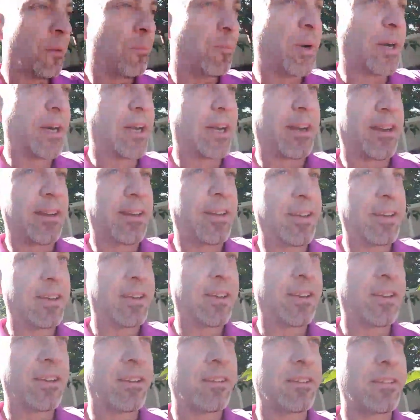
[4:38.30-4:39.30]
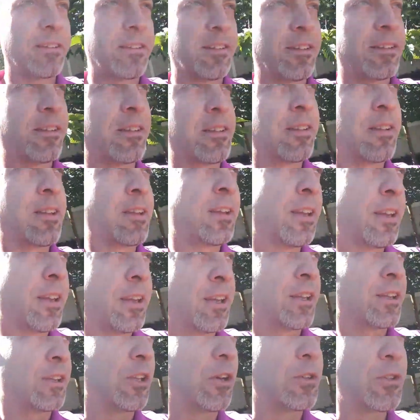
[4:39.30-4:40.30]
But
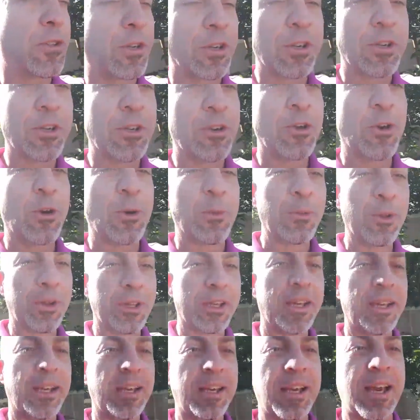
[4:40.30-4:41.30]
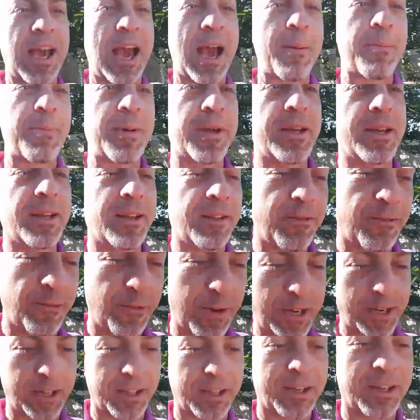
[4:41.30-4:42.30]
those are normally happen in
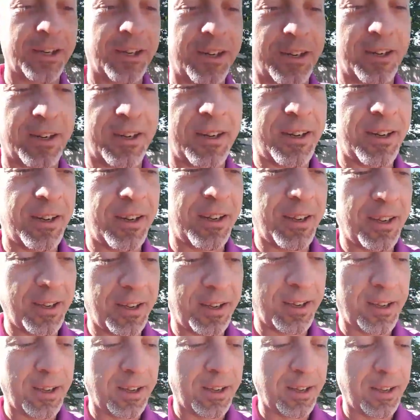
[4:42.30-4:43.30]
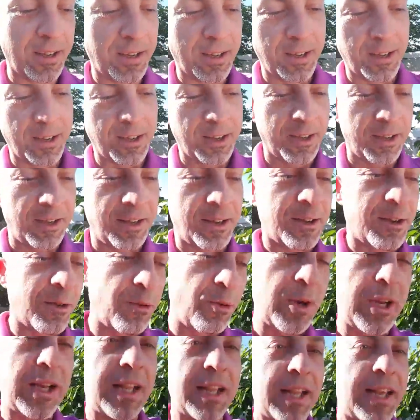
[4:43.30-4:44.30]
friendlier,
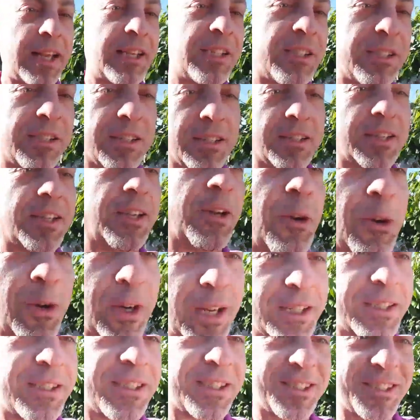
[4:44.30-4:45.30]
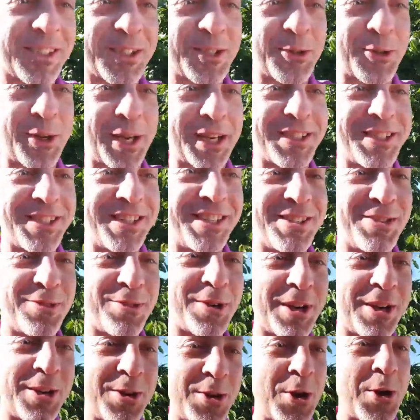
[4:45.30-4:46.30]
relationally oriented situations
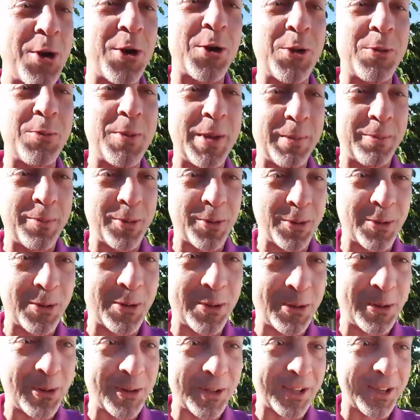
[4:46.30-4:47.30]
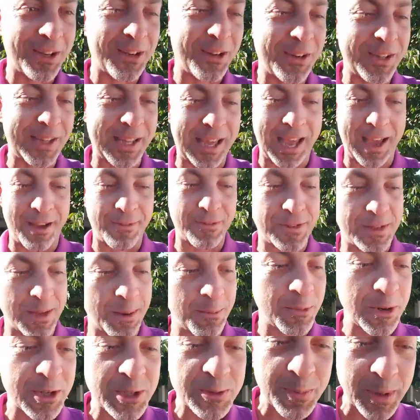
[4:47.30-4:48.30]
where you know the people, you know, and they have
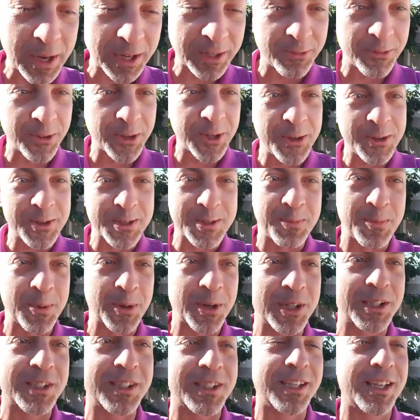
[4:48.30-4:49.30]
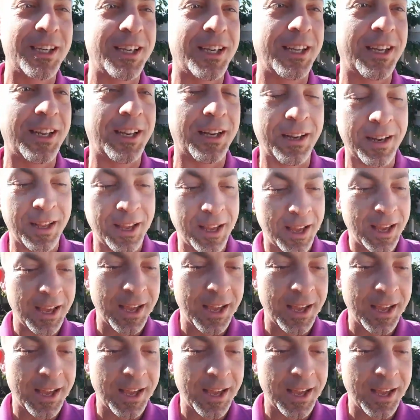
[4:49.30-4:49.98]
some respect for you as a person, and